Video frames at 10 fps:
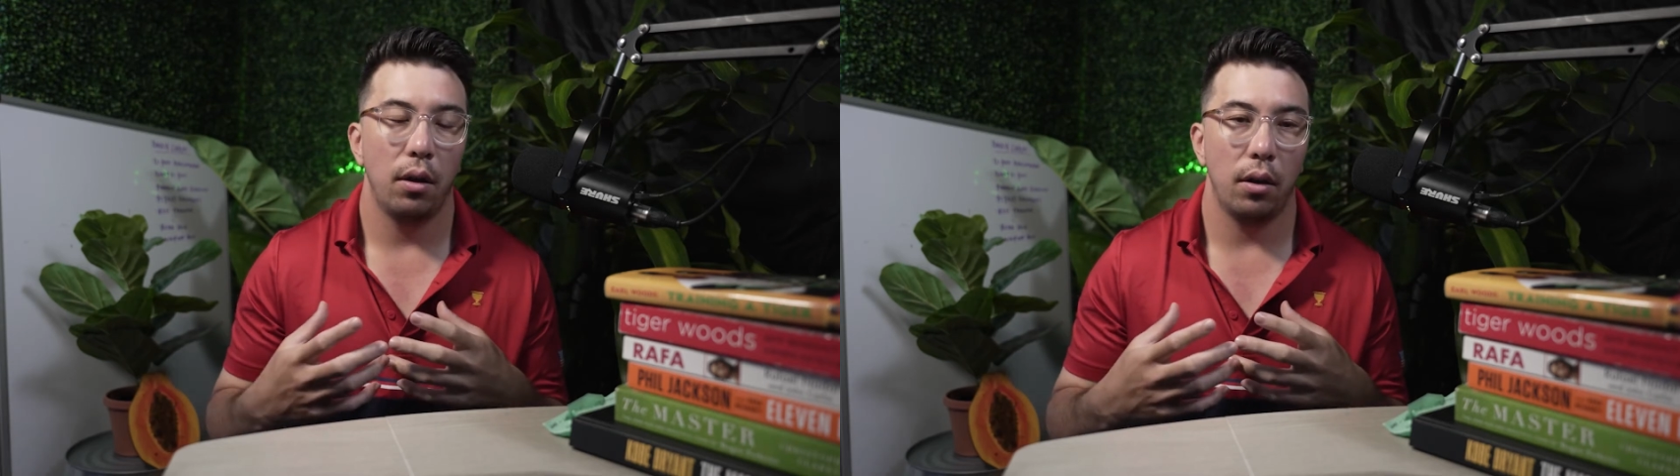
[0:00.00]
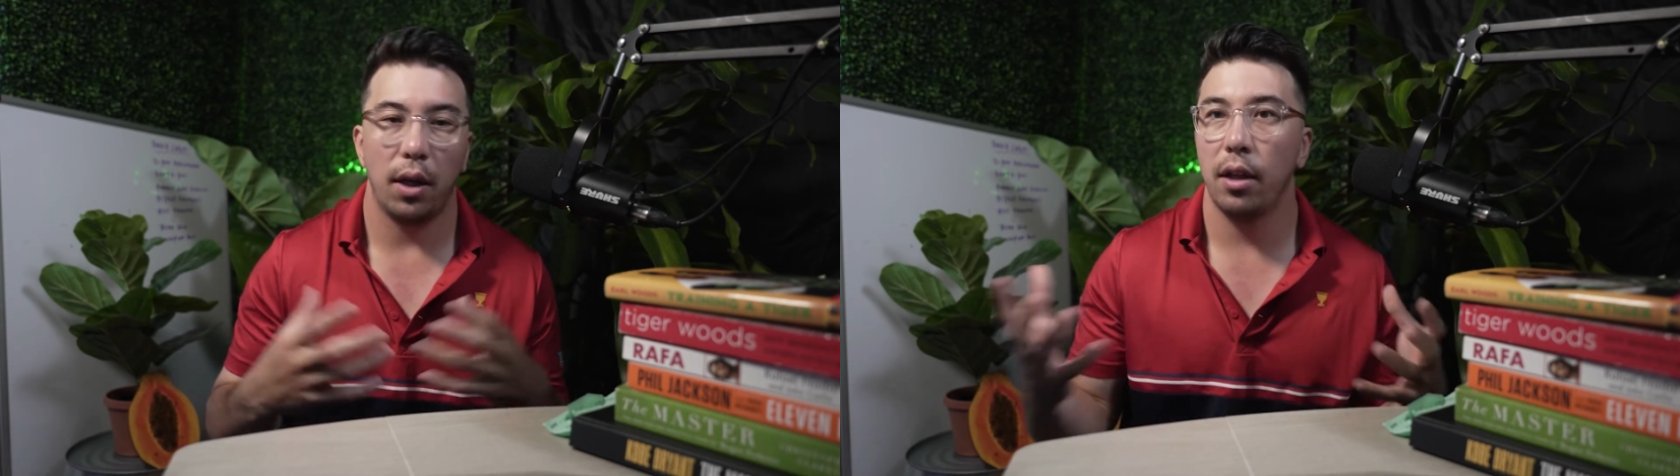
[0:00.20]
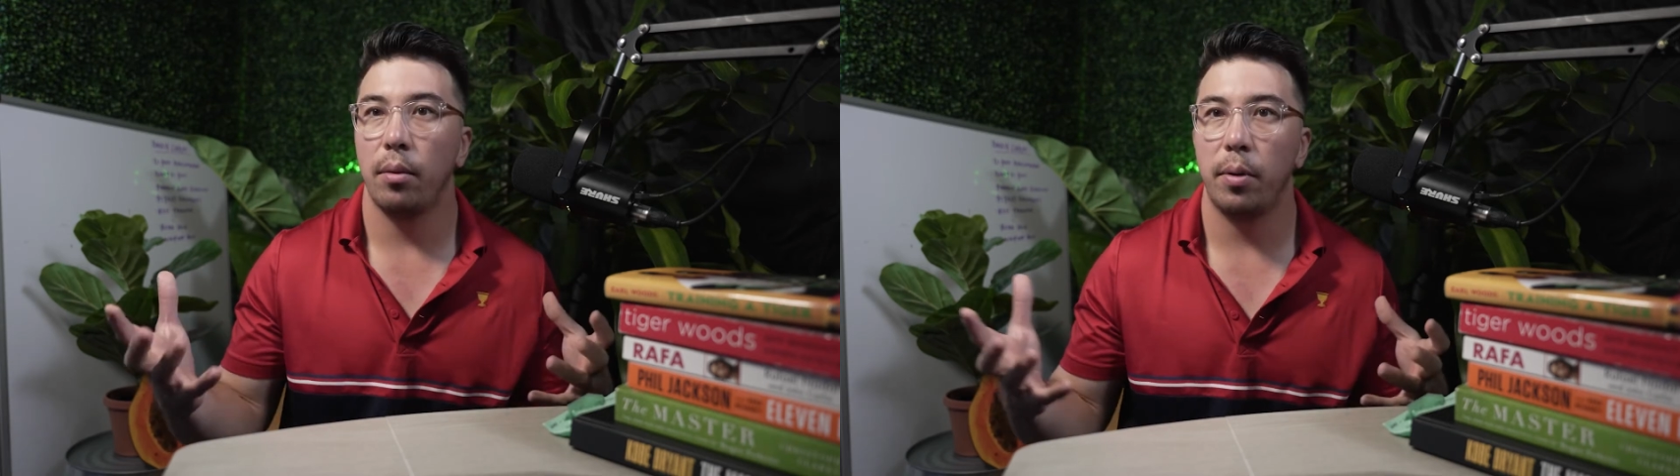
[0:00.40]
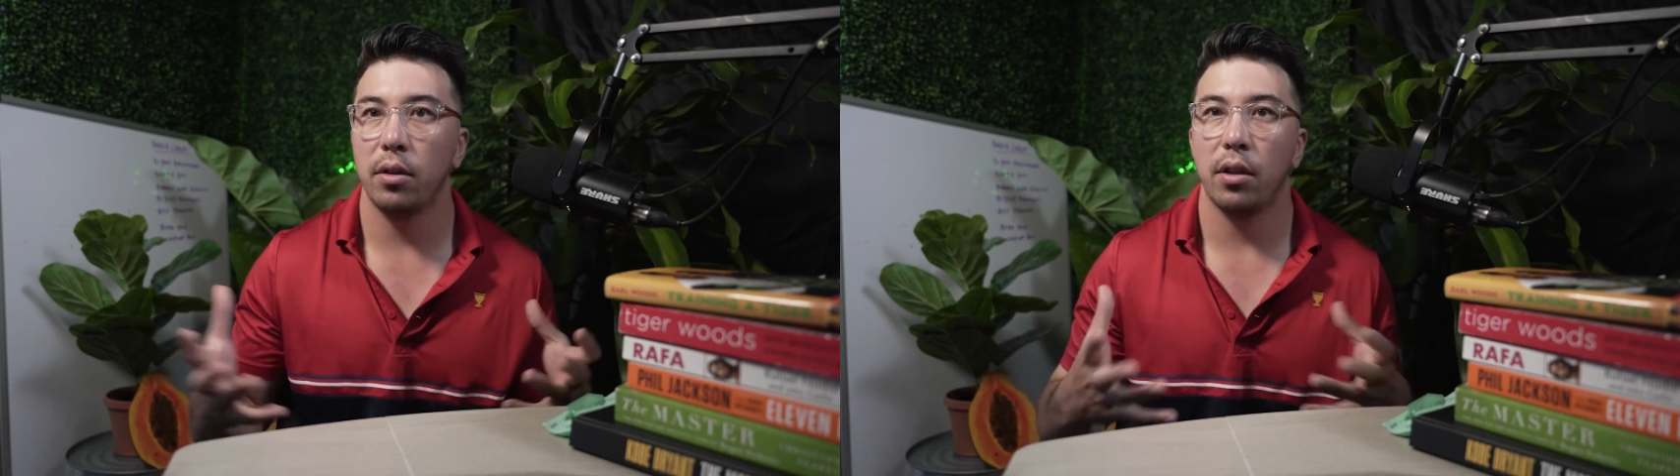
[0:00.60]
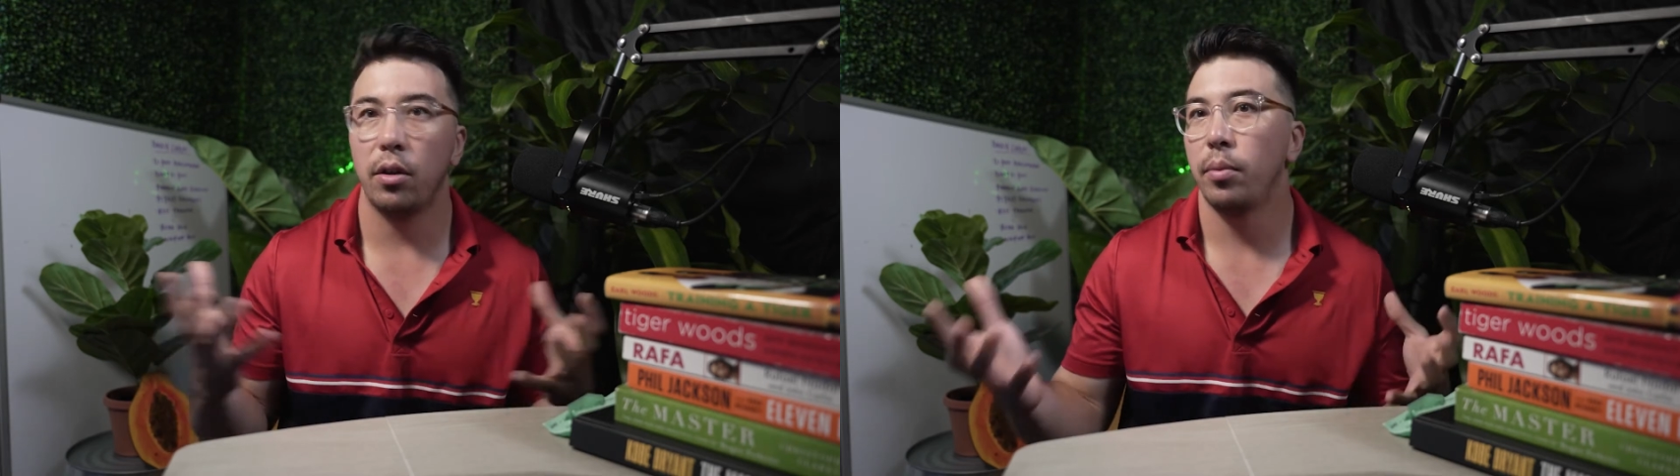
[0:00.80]
A lot of the
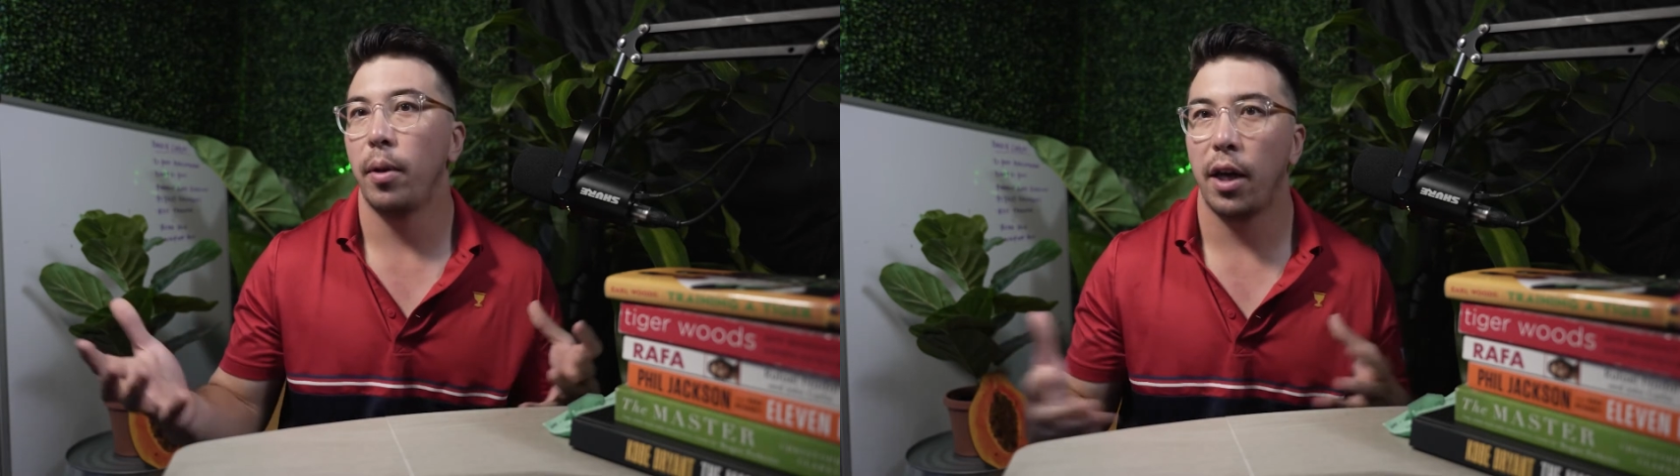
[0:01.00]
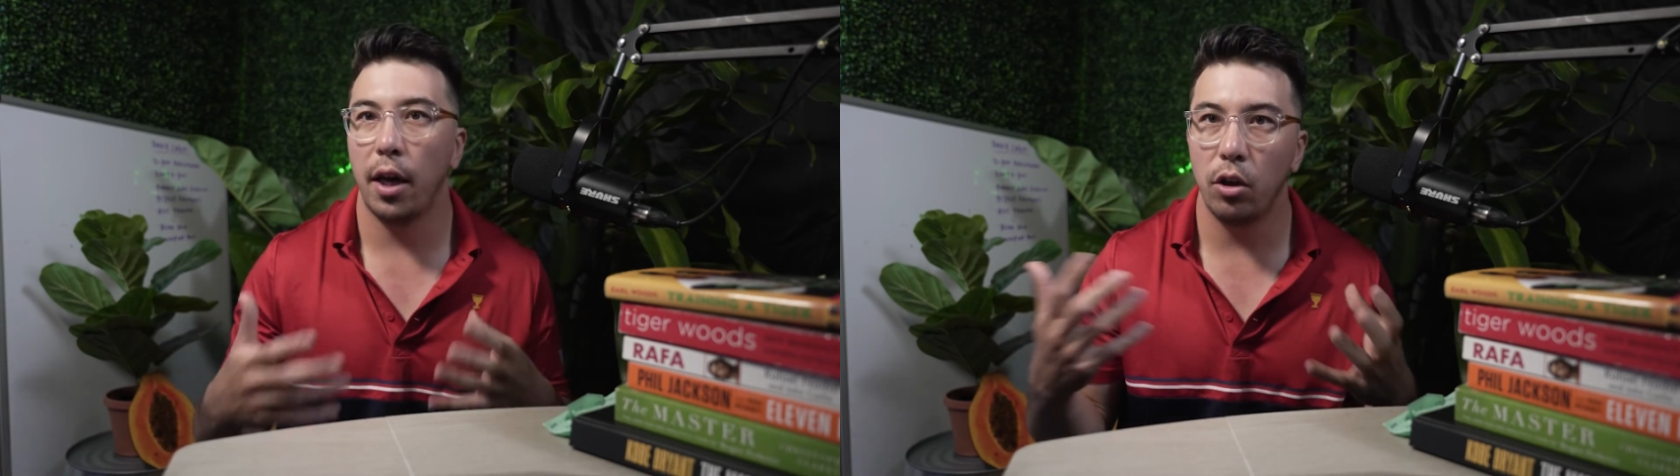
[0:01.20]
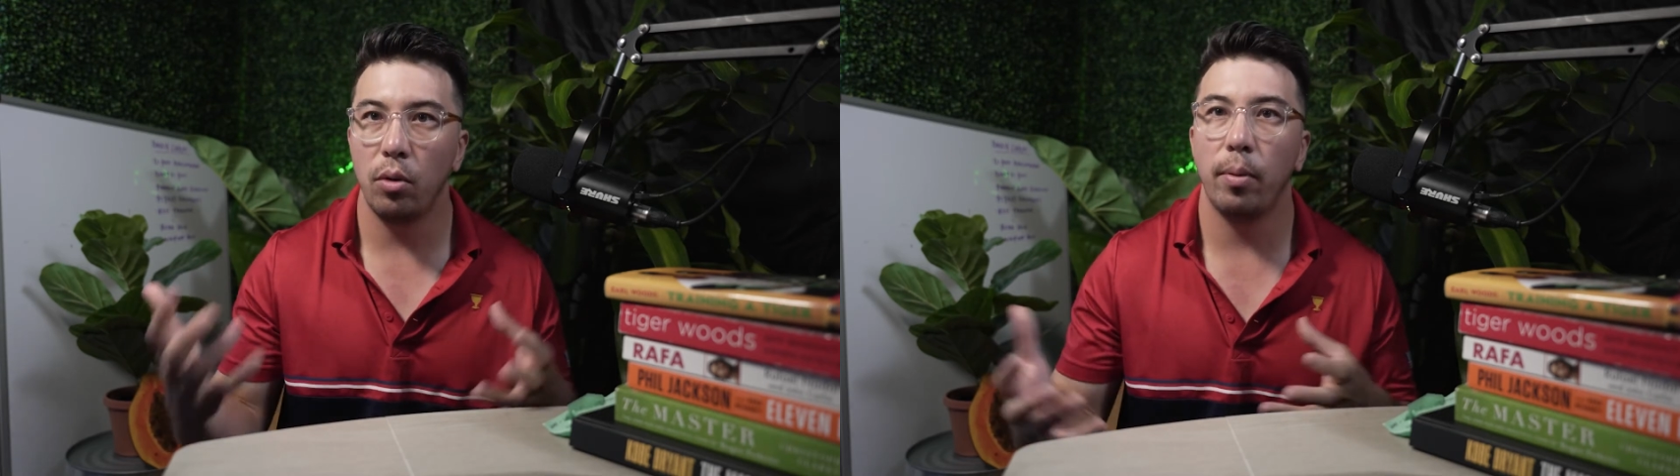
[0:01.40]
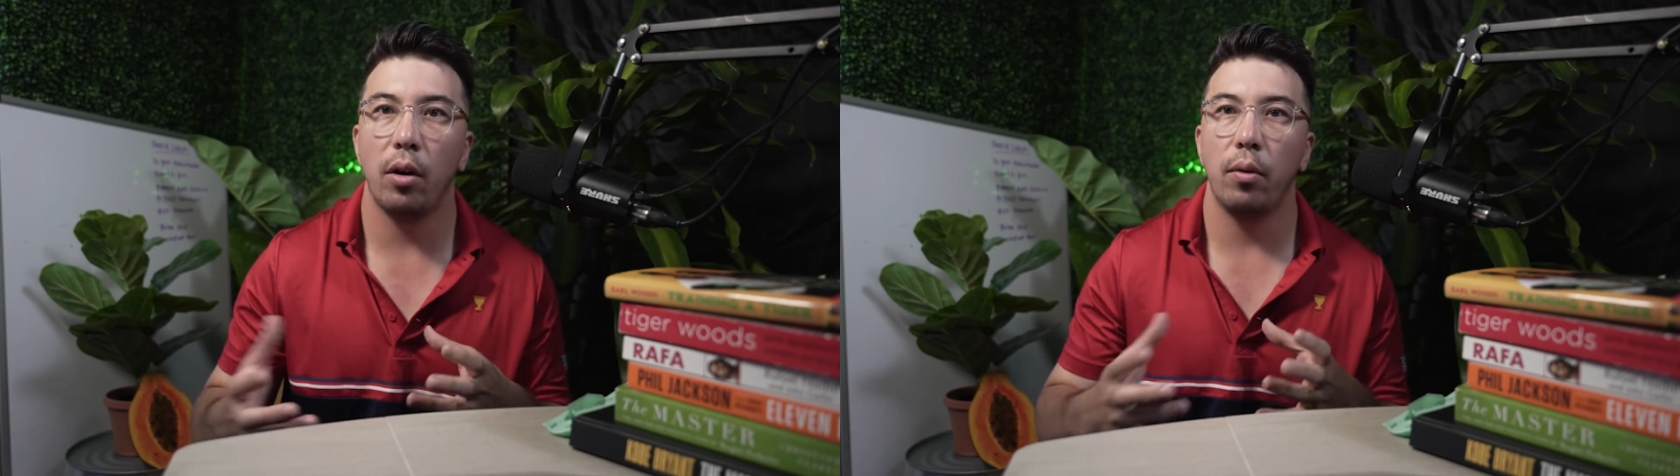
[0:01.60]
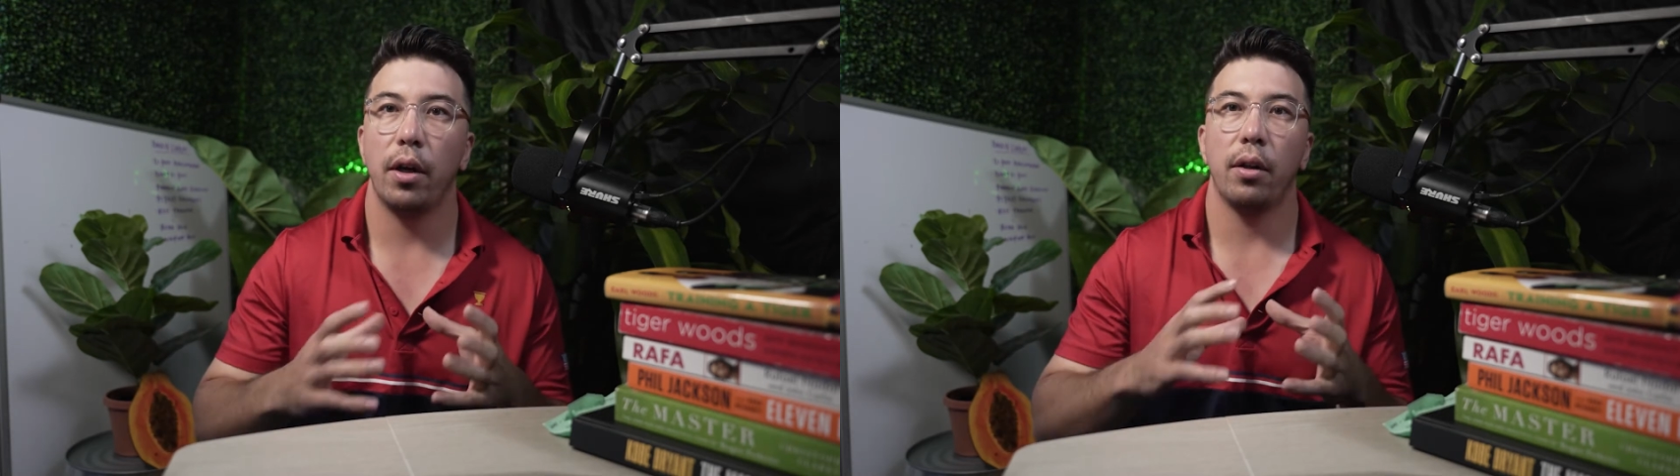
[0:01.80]
peers that he was playing AU
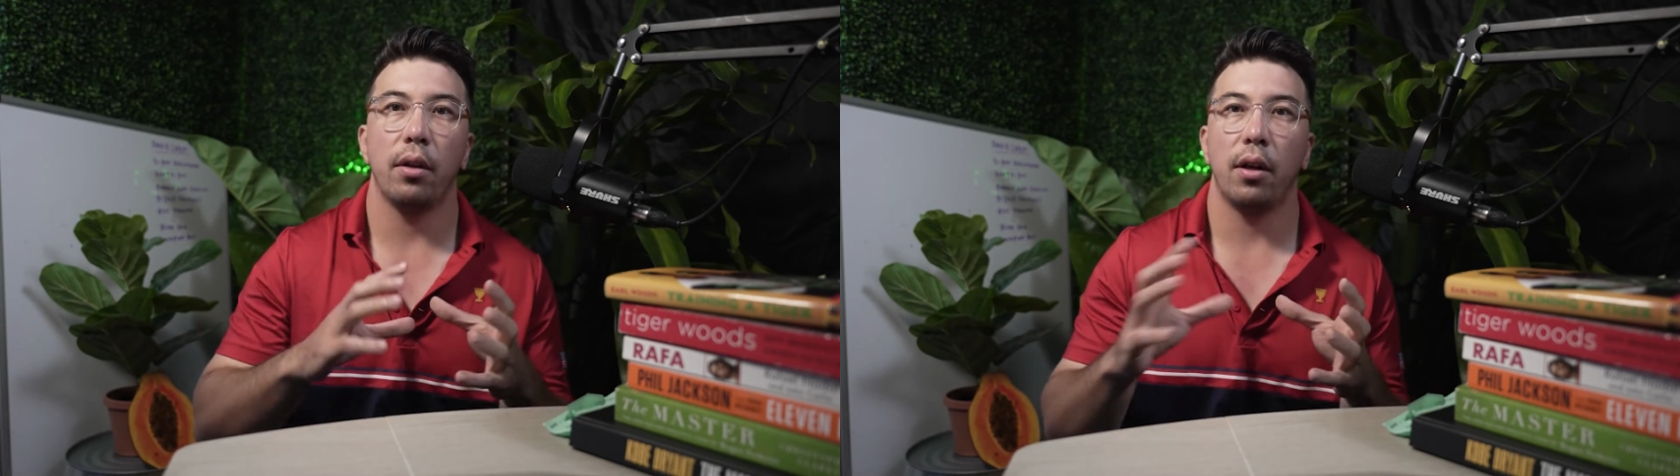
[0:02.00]
ball with,